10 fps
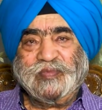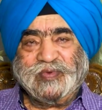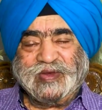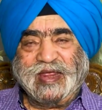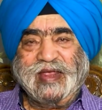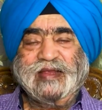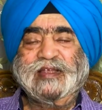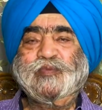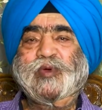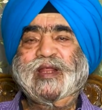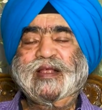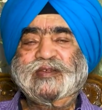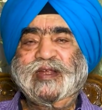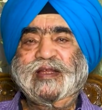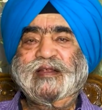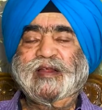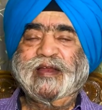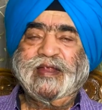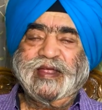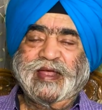stage, its political stage,
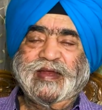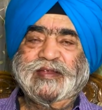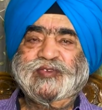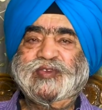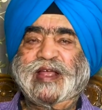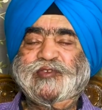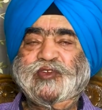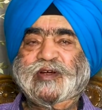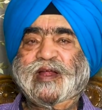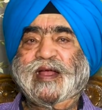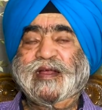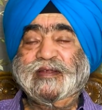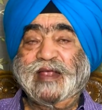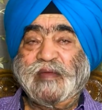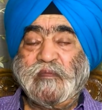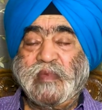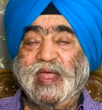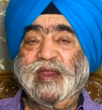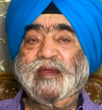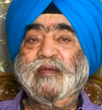regain its stature as a
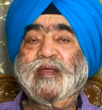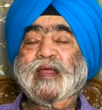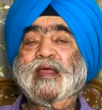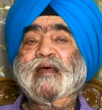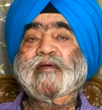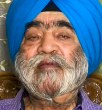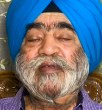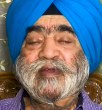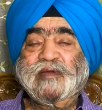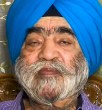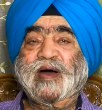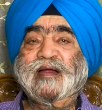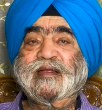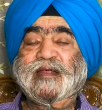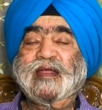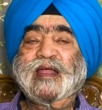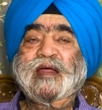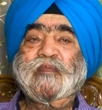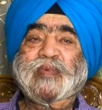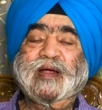main regional party,
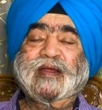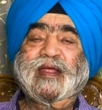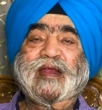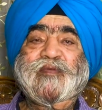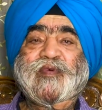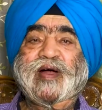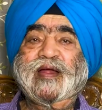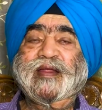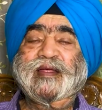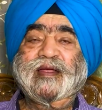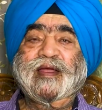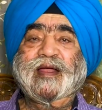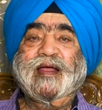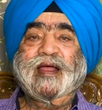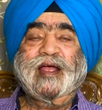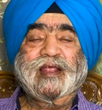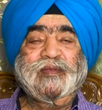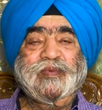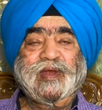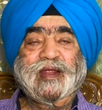but infighting has
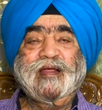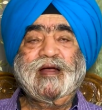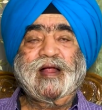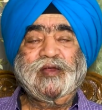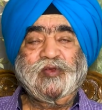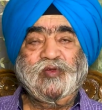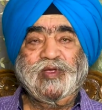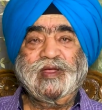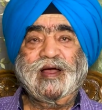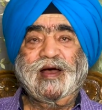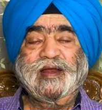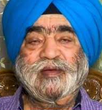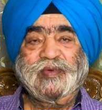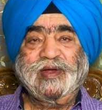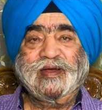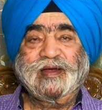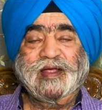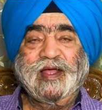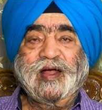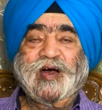been continuing unabated.
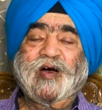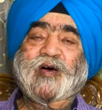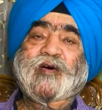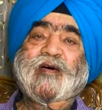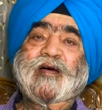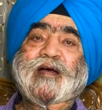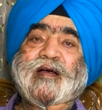How